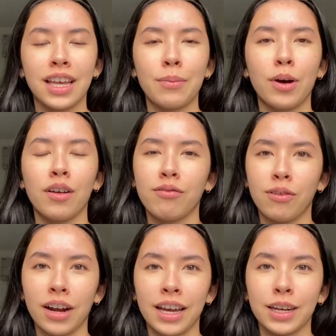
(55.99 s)
I bought
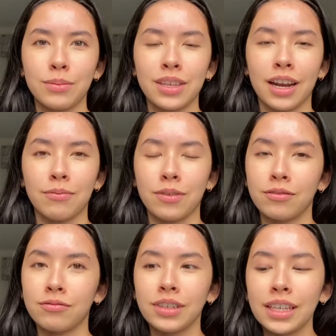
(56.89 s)
4 items that I've
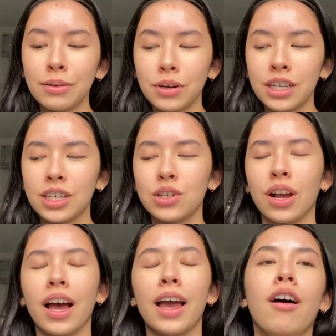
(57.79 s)
been really wanting to
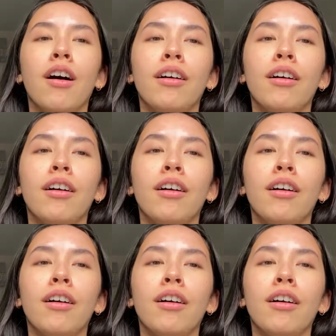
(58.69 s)
try.